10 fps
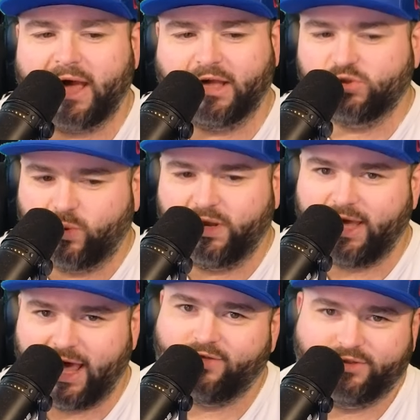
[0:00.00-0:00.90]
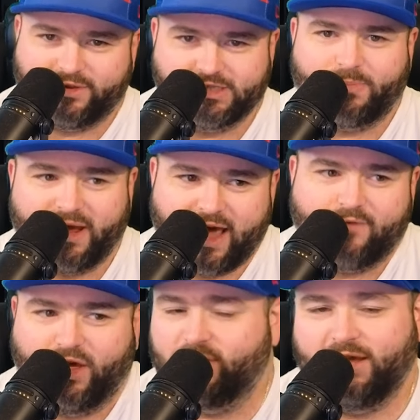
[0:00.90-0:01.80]
at 28th, despite
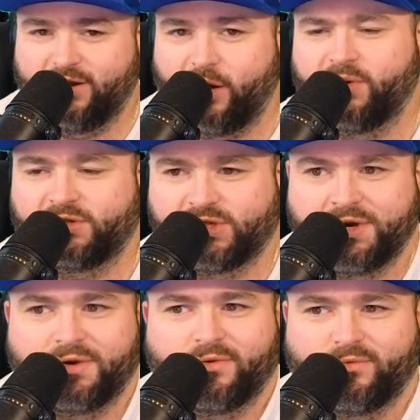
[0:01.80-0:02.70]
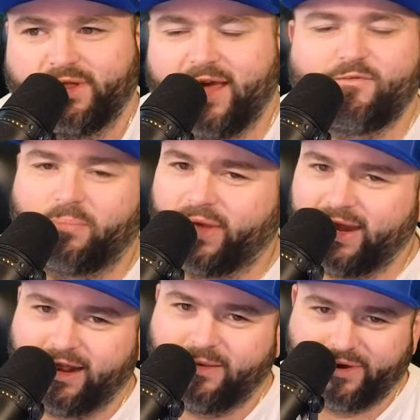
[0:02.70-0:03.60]
having elite numbers, really haven't
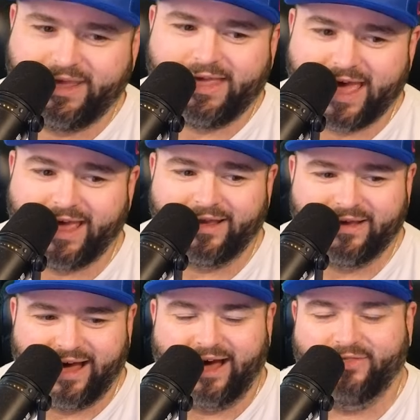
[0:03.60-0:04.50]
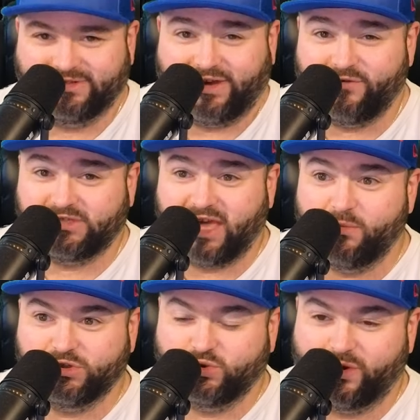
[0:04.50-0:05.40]
played anybody yet. Their toughest game
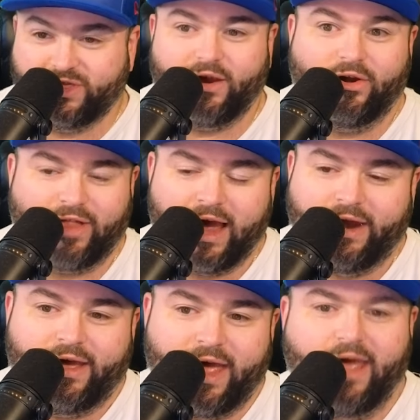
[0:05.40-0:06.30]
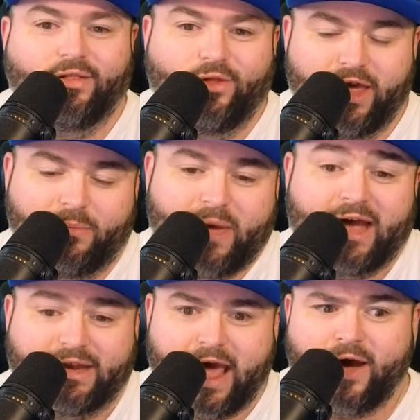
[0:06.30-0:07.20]
was North Carolina, and looking
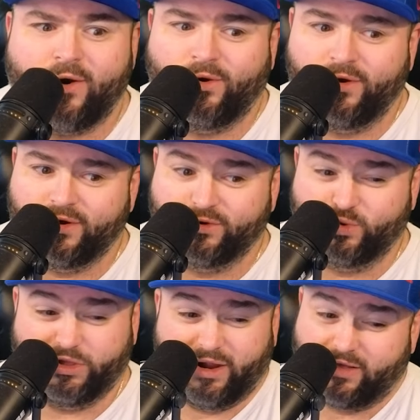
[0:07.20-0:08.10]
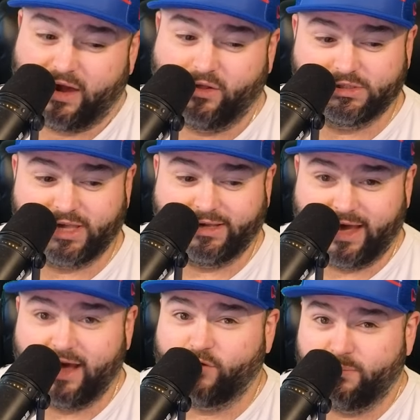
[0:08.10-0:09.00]
back now, North Carolina looks like
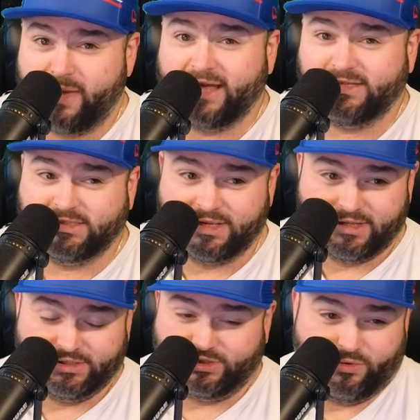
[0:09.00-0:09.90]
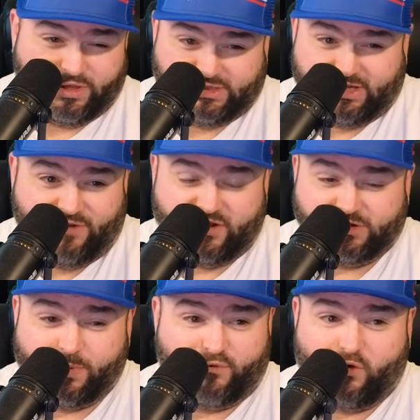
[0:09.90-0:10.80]
kind of a mess. So this
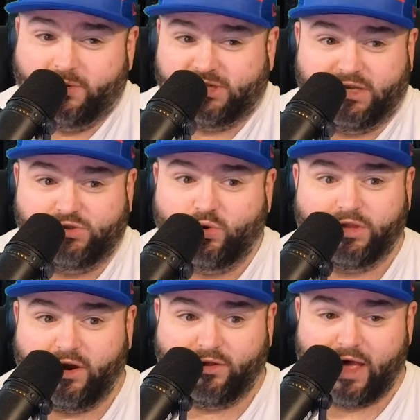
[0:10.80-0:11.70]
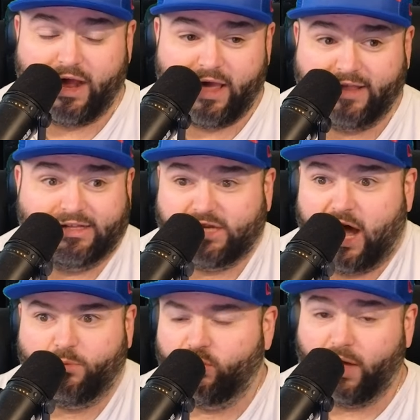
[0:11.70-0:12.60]
defensive performance against North Carolina, at the
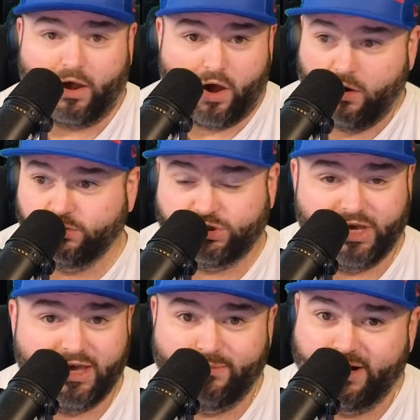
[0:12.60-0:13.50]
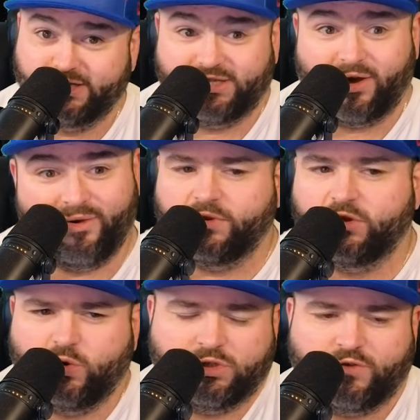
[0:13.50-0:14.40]
time, we were like, oh shit, Minnesota.
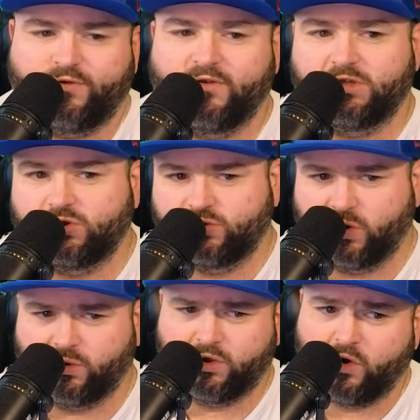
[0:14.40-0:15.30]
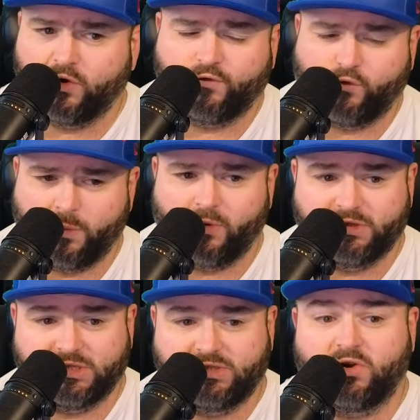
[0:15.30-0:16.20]
252 total yards,
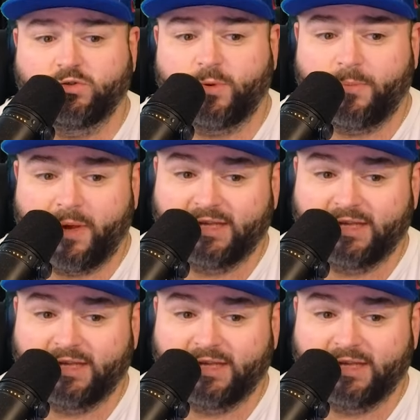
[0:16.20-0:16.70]
4.6 yards per pass,